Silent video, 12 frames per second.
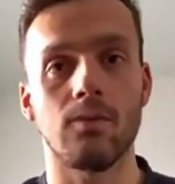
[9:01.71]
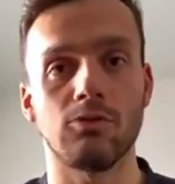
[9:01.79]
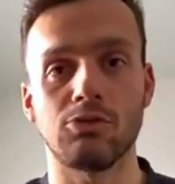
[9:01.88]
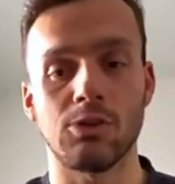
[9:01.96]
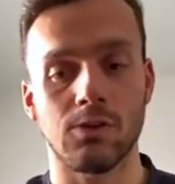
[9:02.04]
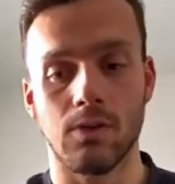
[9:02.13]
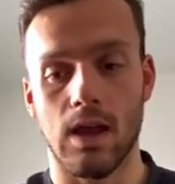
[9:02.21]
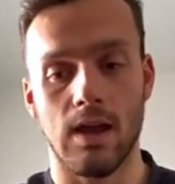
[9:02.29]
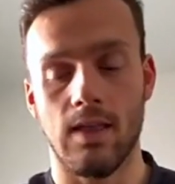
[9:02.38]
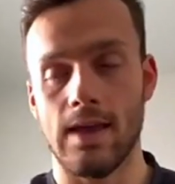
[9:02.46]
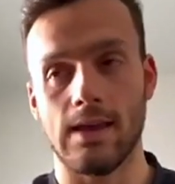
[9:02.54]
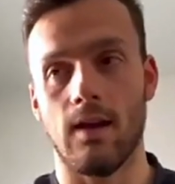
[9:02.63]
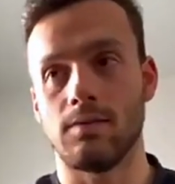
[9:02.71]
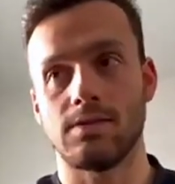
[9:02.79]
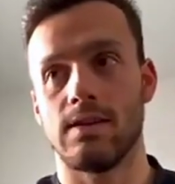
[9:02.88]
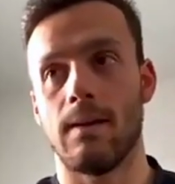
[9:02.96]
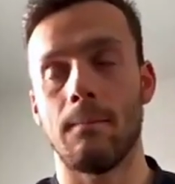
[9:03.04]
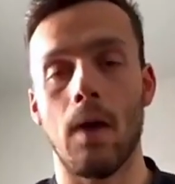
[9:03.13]
which is like
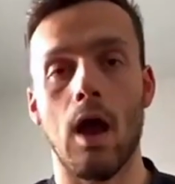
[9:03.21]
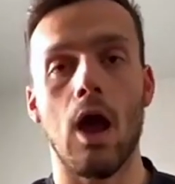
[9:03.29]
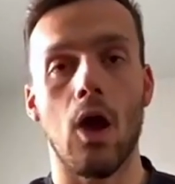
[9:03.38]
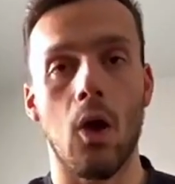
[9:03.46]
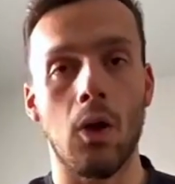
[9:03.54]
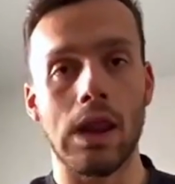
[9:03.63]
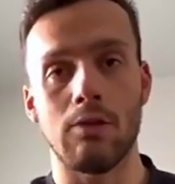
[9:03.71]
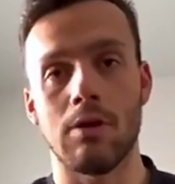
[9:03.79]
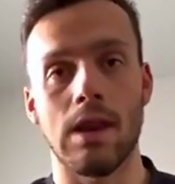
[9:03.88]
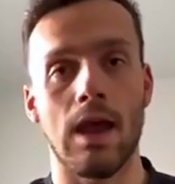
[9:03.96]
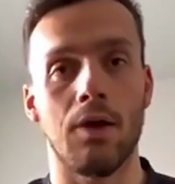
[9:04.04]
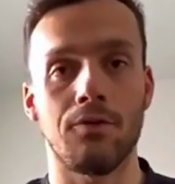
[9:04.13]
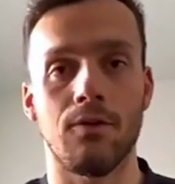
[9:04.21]
obviously I'm um, only renowned for a